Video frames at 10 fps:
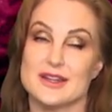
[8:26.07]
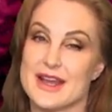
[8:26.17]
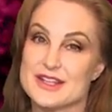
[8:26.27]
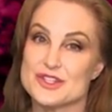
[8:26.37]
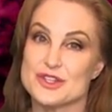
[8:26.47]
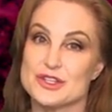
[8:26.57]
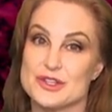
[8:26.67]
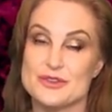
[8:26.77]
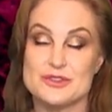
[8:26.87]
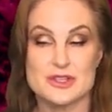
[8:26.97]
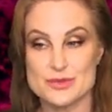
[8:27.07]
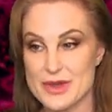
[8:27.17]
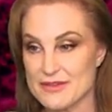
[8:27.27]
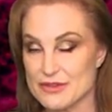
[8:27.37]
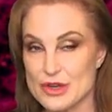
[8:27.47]
and that's good news because
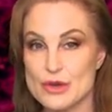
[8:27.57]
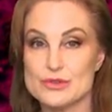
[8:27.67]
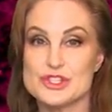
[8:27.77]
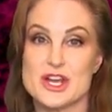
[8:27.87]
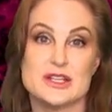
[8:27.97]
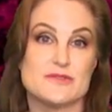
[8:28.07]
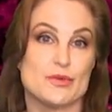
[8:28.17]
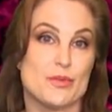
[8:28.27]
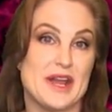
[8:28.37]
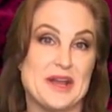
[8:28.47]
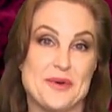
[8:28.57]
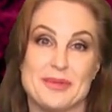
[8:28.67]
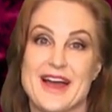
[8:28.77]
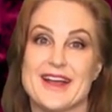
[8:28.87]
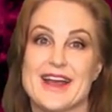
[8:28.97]
we have no chance for radio
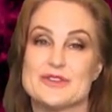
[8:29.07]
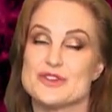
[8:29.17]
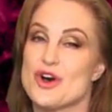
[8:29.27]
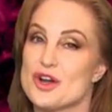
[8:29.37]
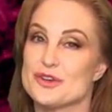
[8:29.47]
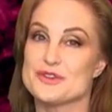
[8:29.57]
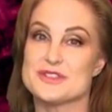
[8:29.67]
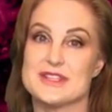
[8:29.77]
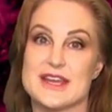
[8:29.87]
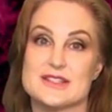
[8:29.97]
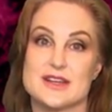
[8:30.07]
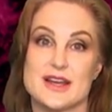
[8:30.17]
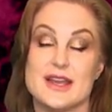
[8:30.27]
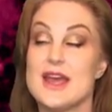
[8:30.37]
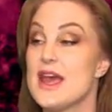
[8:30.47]
blackouts on Earth's
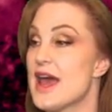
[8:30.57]
dayside,